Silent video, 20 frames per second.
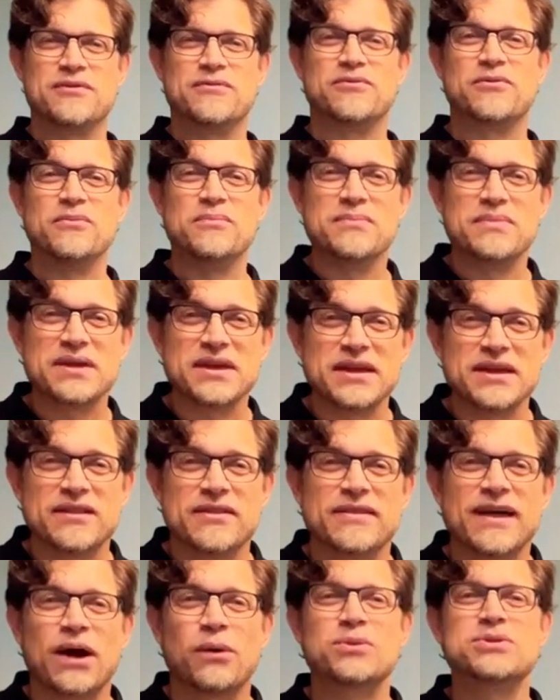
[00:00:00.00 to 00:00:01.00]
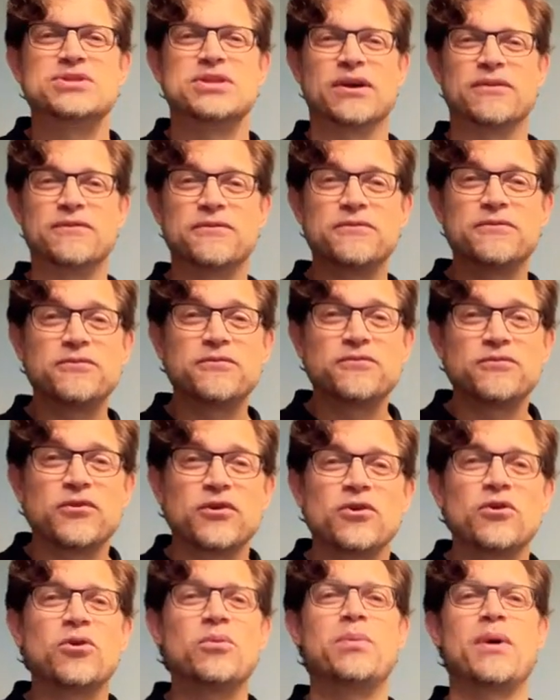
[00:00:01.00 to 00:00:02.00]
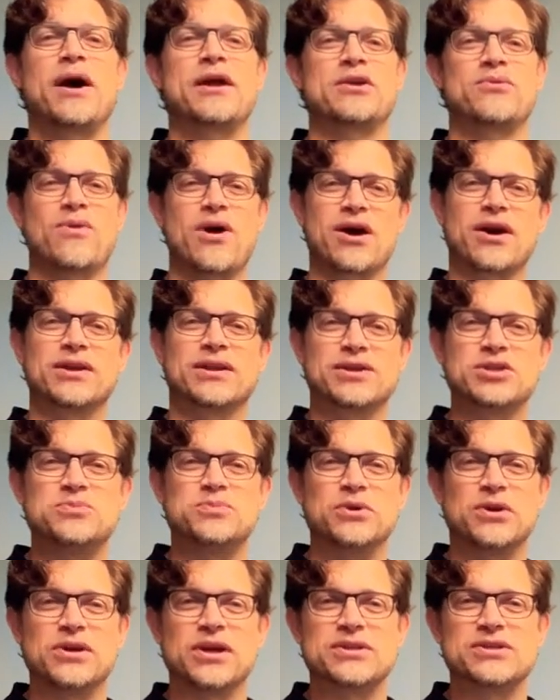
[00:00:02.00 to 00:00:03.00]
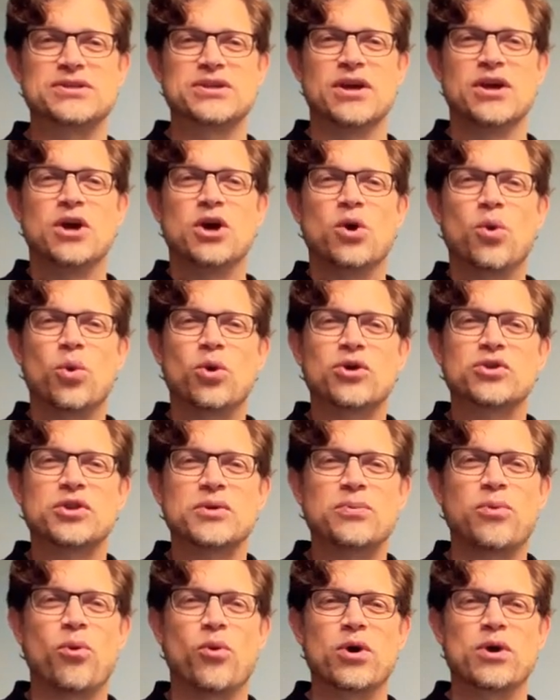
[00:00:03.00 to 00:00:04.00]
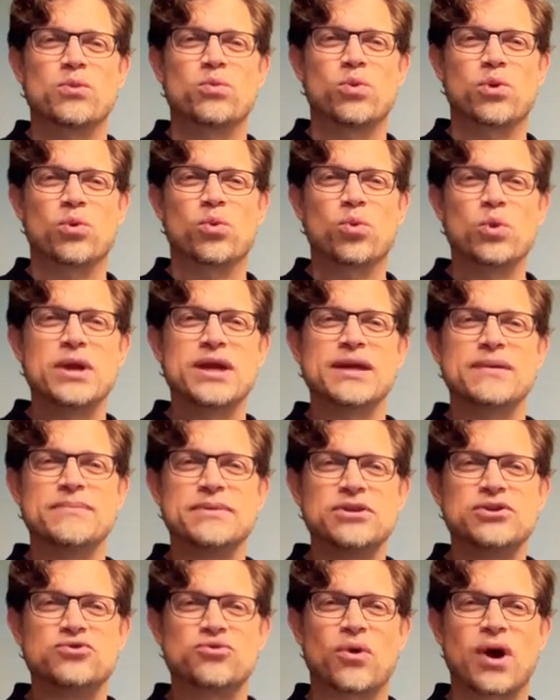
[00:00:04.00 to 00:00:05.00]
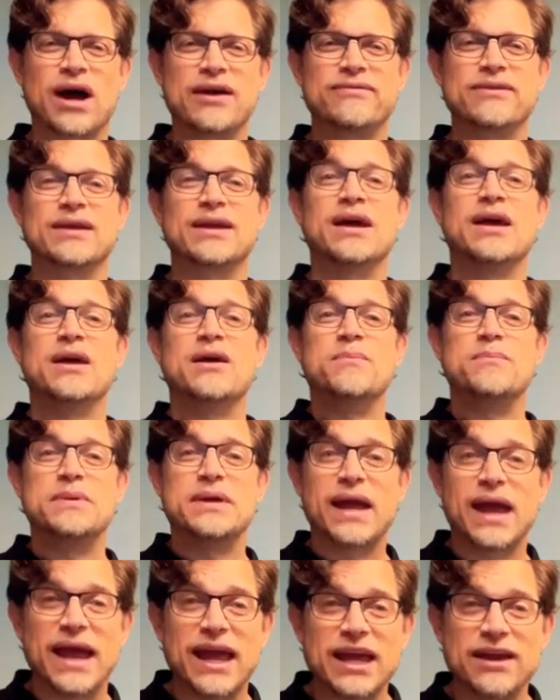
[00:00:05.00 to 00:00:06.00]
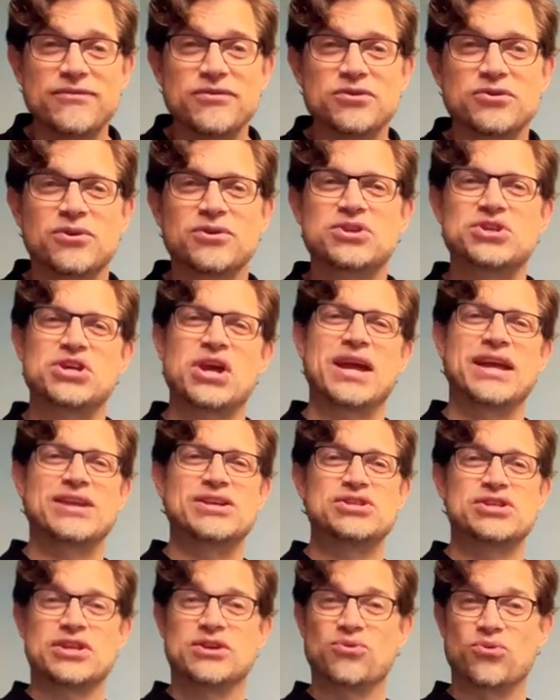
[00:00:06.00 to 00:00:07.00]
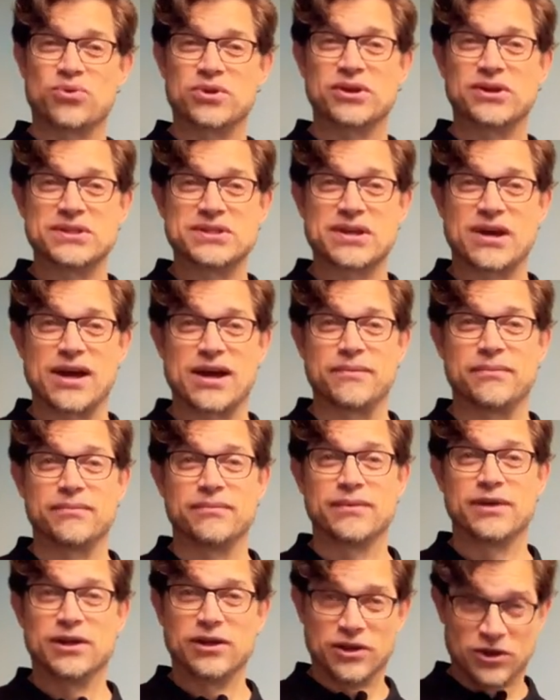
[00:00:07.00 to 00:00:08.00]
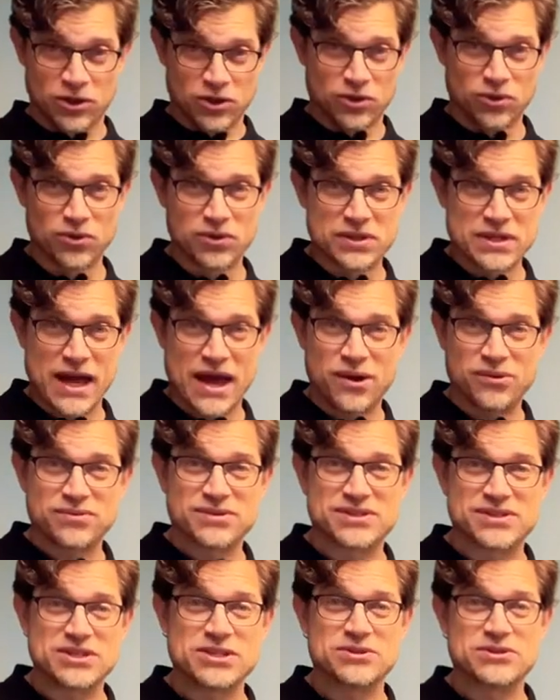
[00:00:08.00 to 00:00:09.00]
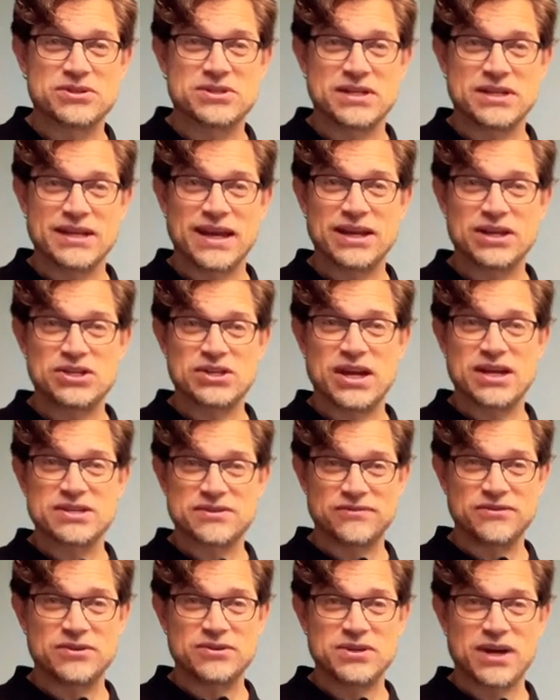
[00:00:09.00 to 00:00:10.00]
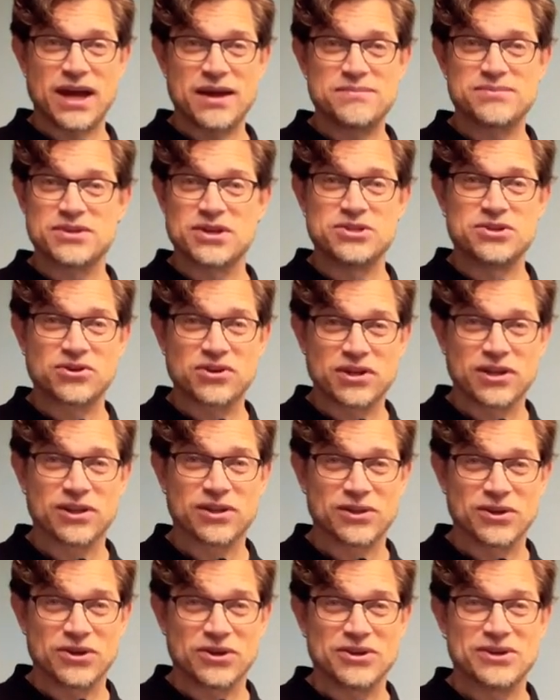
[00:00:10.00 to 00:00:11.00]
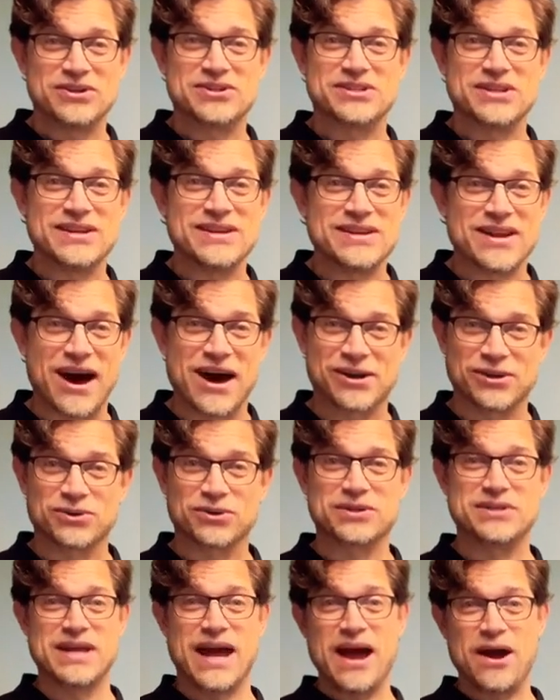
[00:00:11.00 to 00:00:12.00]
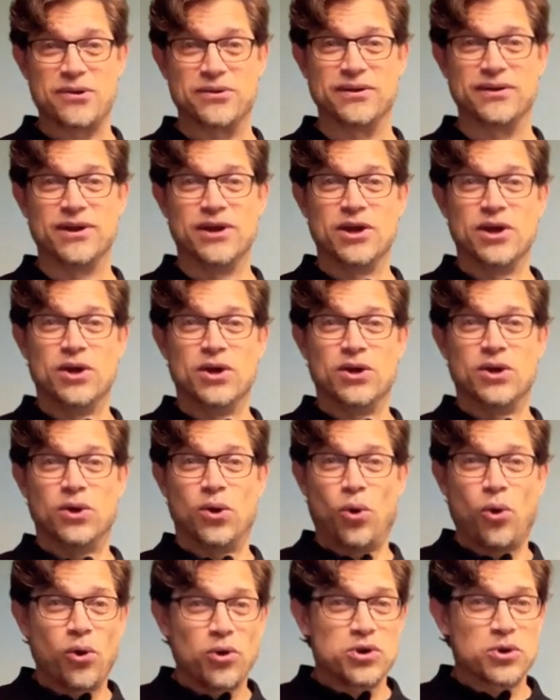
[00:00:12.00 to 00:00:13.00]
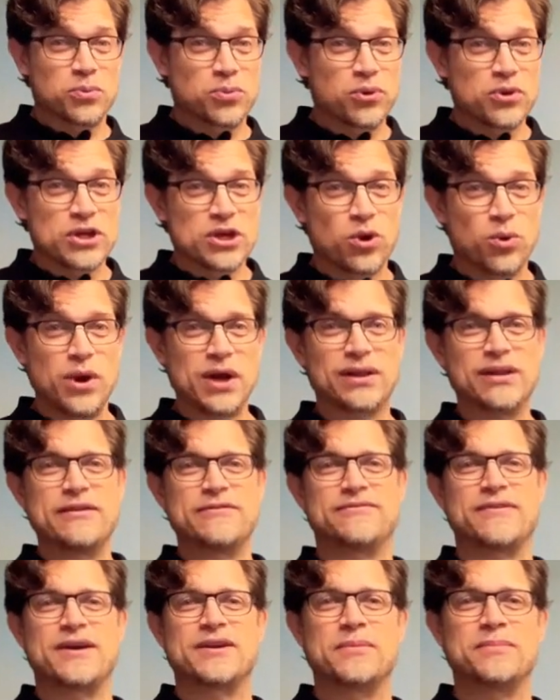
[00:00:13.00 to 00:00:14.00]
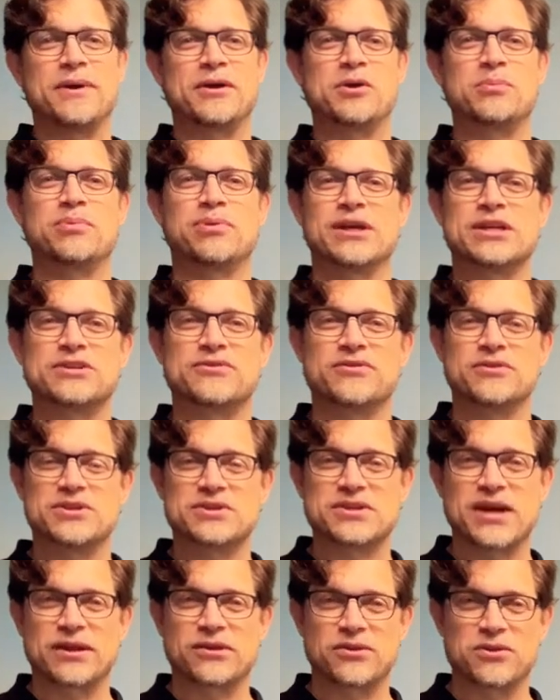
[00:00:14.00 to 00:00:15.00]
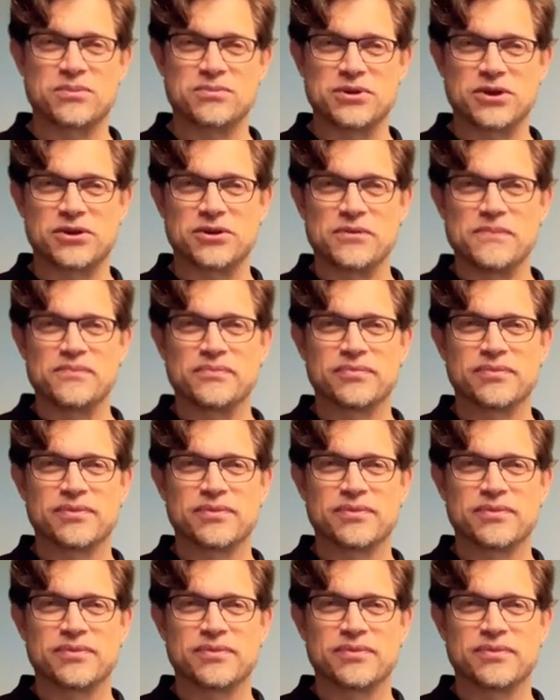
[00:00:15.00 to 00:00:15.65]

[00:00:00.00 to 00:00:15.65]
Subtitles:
For me, that was the full body rocket experience. We're at the point where we can be driving behavioral change in real time. Look down, see your CDA change a few times, and you're going to learn to not look down. Or you'll pretty quickly find a better place for your cycle computer.